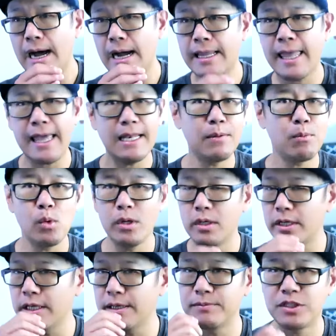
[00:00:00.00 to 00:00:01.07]
Caleb
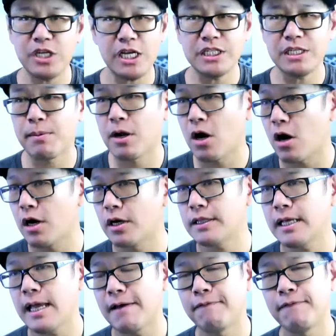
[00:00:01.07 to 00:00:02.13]
Williams, JJ
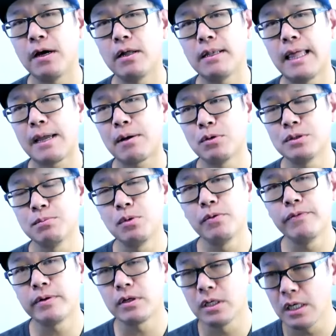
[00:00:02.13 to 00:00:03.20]
McCarthy, I felt like was
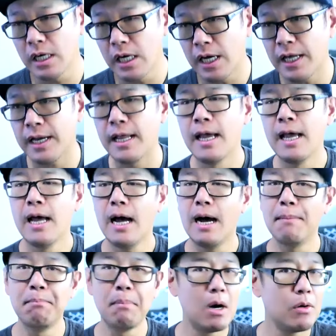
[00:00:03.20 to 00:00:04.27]
moving good.
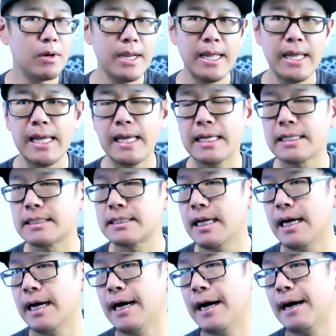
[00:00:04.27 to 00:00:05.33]
Bo Nix,
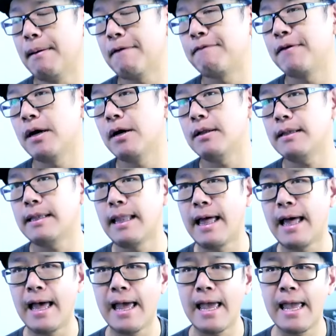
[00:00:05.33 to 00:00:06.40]
I felt
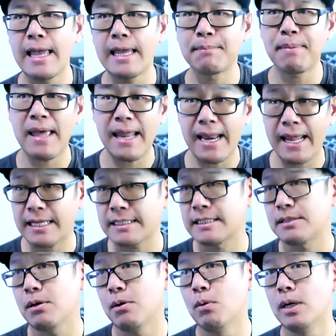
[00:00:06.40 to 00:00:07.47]
like
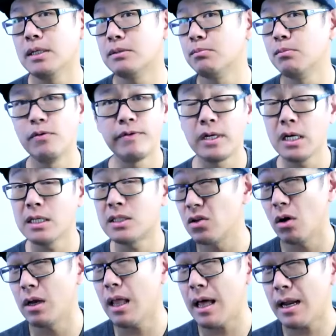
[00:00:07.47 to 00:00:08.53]
Penix was moving good.
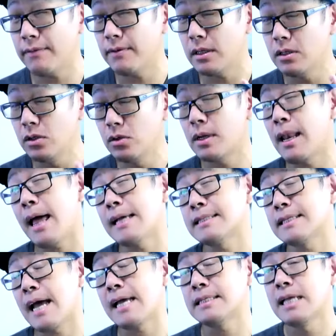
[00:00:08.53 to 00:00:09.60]
So a lot of the new class
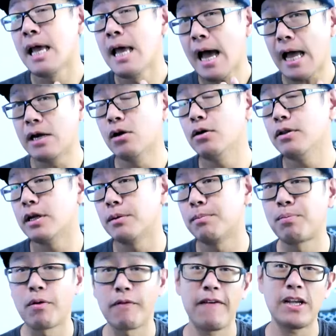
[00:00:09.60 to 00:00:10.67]
guys, I know their
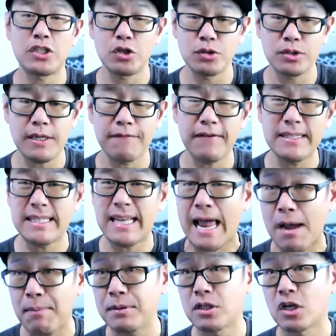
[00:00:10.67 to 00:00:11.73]
professional stuff isn't
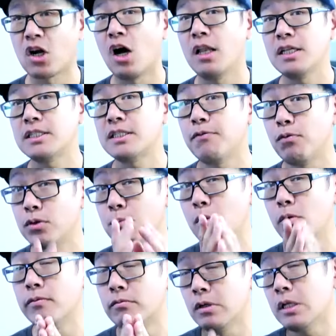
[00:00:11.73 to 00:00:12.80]
out, but their college stuff was
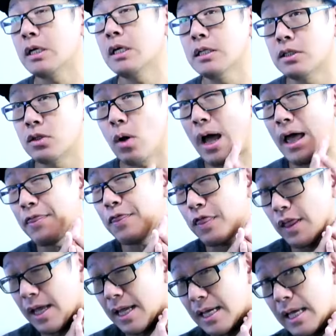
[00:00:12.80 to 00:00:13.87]
moving really good. So I
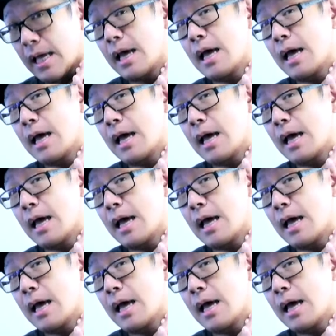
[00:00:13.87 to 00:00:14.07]
think